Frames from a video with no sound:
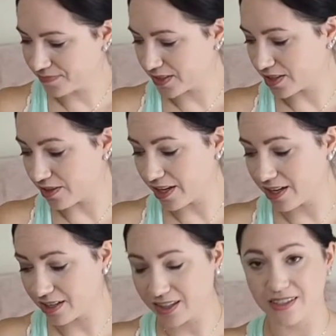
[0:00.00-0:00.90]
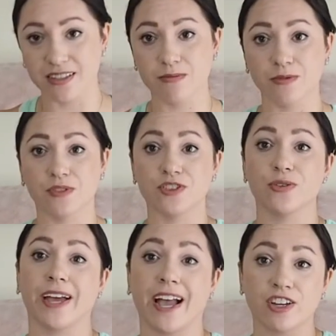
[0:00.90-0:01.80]
So then this leaves me with the two
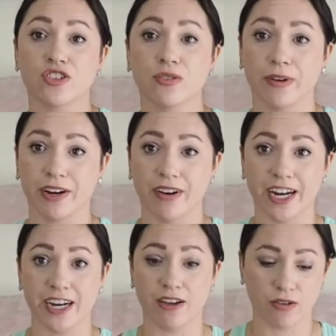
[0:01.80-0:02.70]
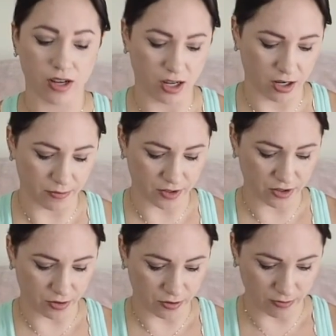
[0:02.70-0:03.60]
I actually wear right now.
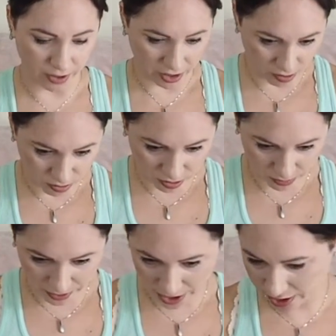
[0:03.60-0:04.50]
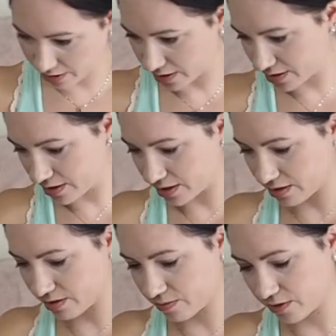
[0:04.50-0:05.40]
So my older pair is
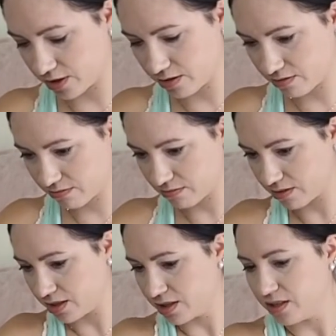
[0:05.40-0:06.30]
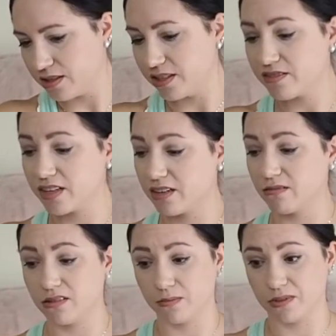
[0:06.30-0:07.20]
this one. These are getting
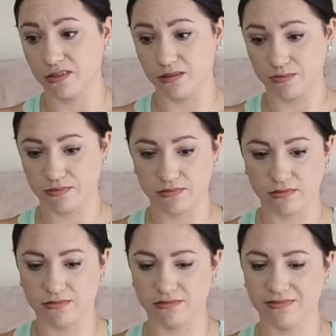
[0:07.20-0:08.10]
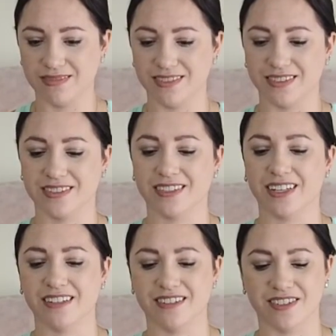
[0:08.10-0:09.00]
really beat up. The
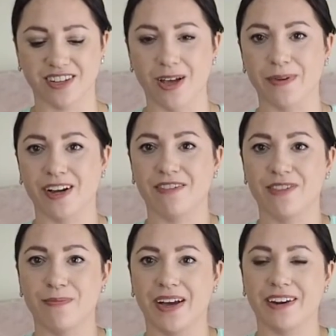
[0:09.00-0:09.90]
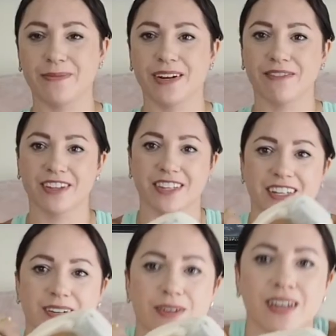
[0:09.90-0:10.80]
satin's all coming off the bottom and everything.
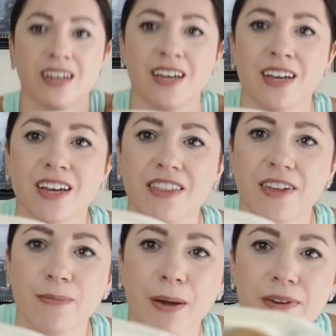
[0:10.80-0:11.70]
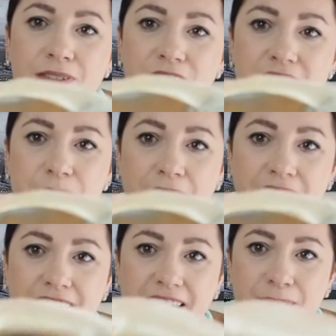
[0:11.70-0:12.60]
They probably don't look as bad
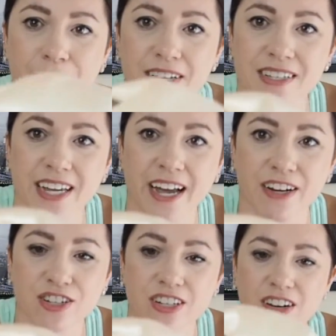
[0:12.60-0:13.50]
on camera as they actually